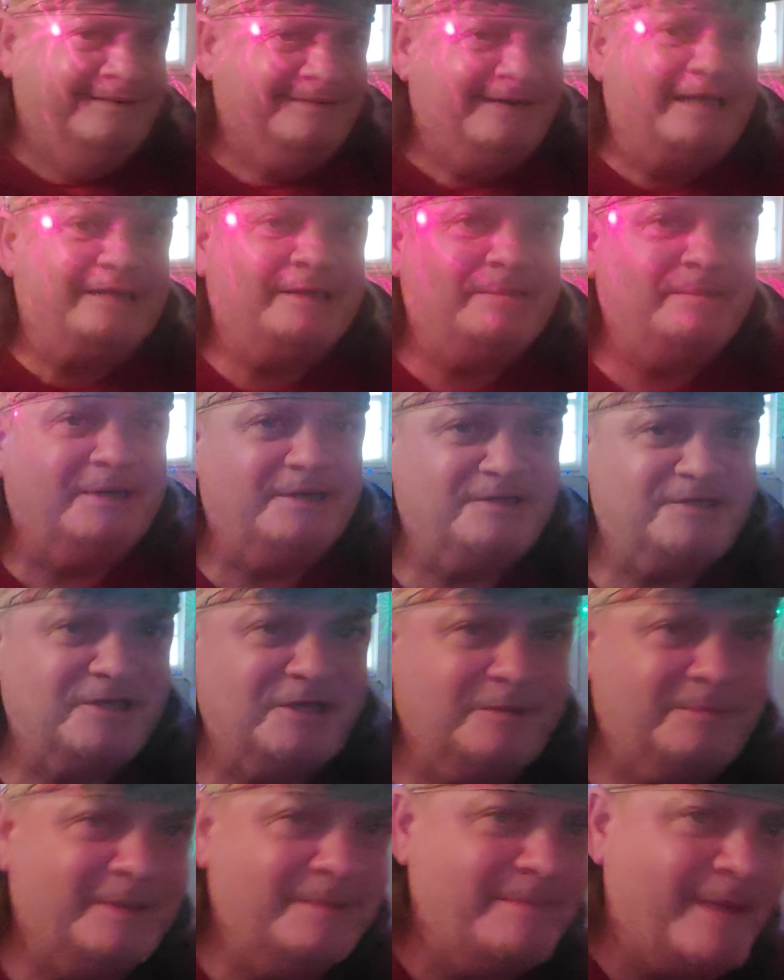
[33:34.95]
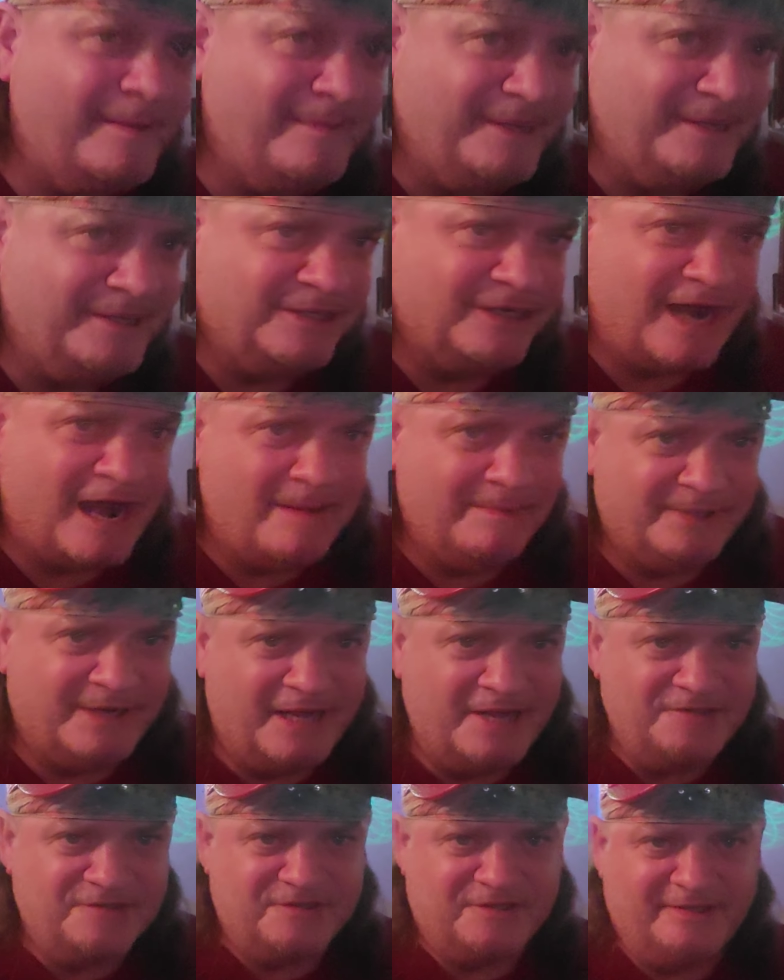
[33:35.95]
Not limited to, but maybe in
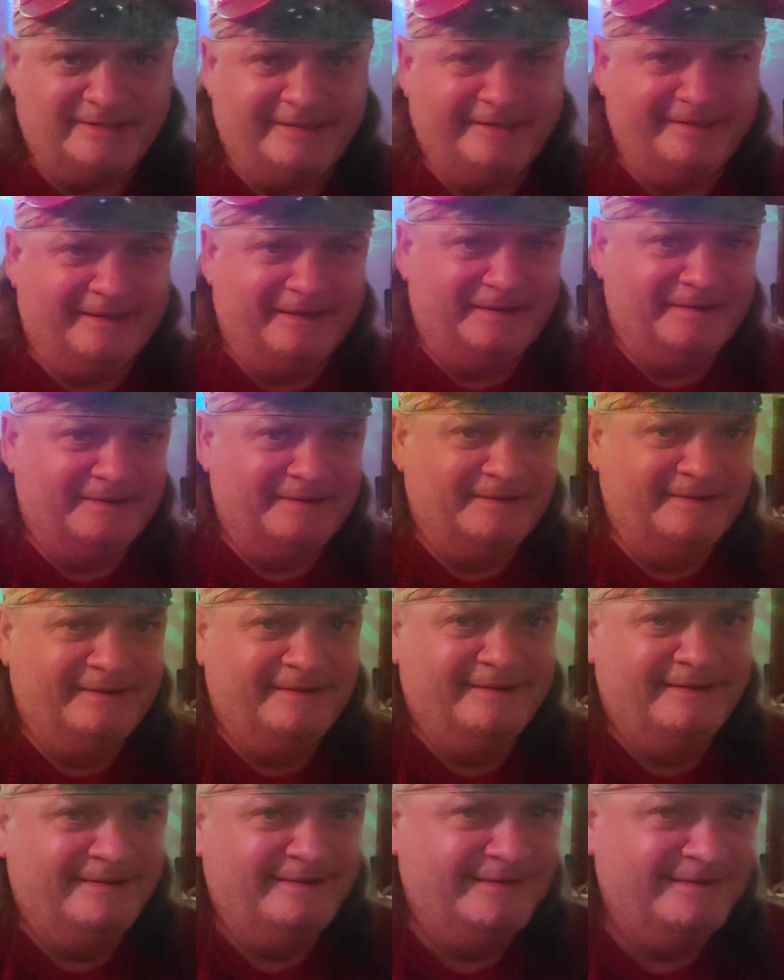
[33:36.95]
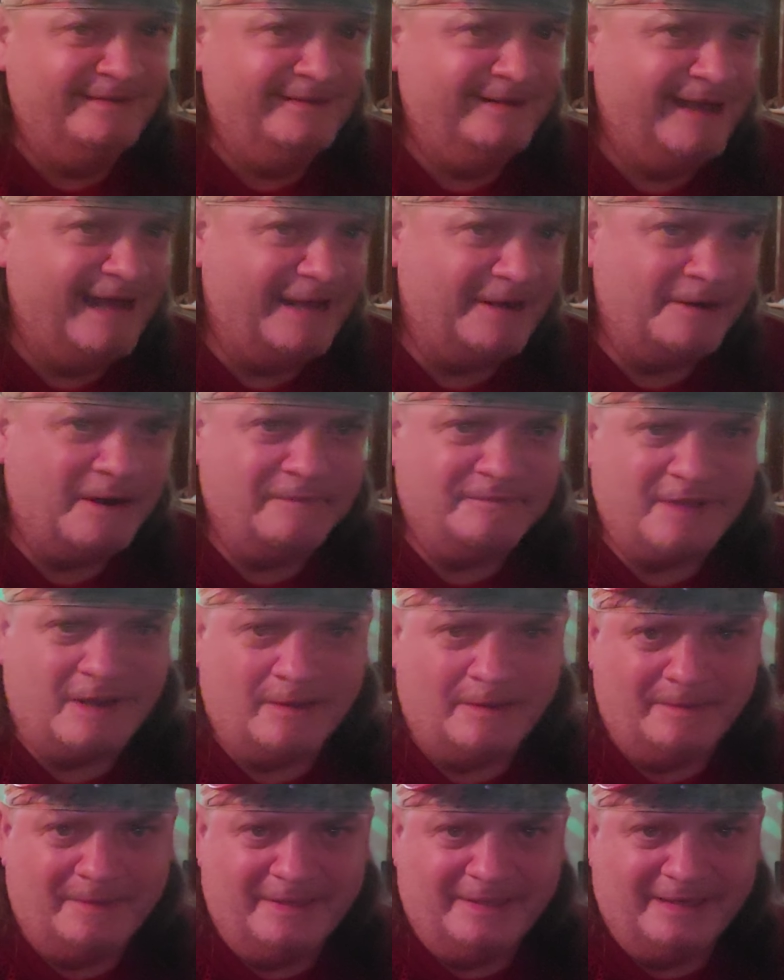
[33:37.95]
combination, you know. I don't know if that
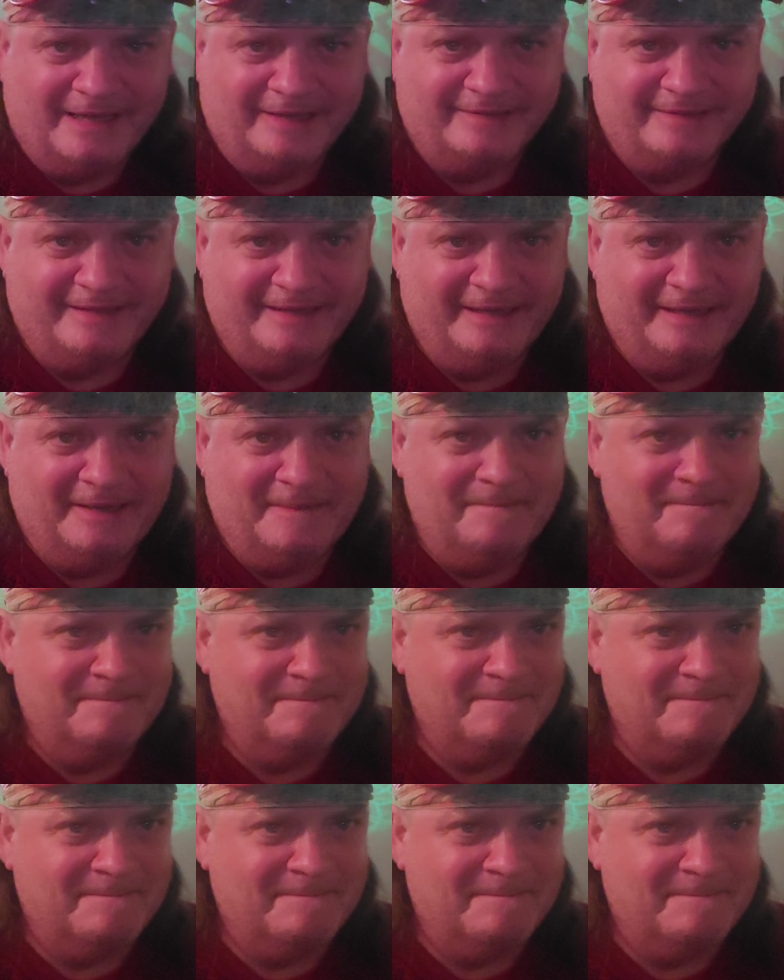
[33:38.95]
would be like the